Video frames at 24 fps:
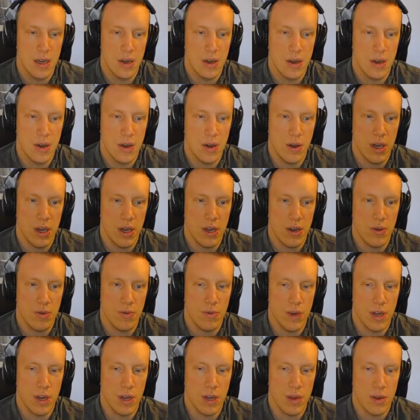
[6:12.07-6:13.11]
No, I don't
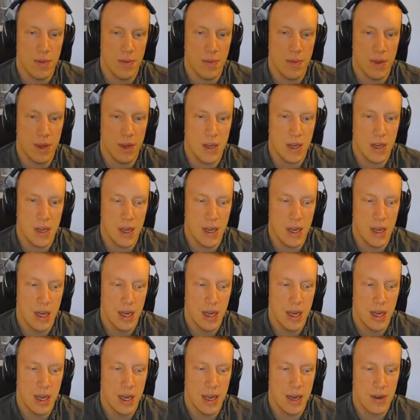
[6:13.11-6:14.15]
wanna.
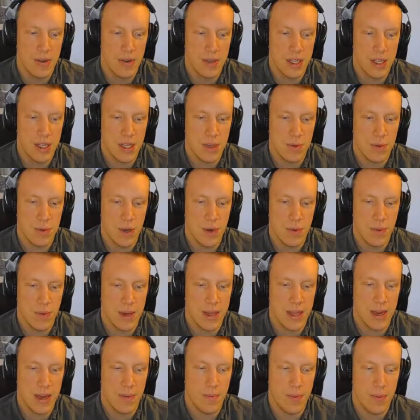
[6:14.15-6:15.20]
Hello, this is what
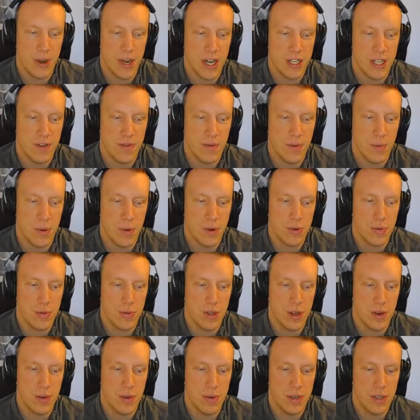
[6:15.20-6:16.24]
about our branch of the Pokemon
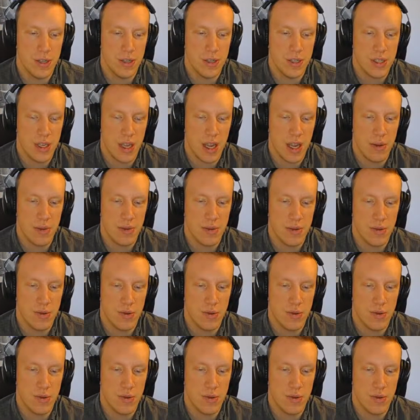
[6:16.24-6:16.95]
Are We're just the cable.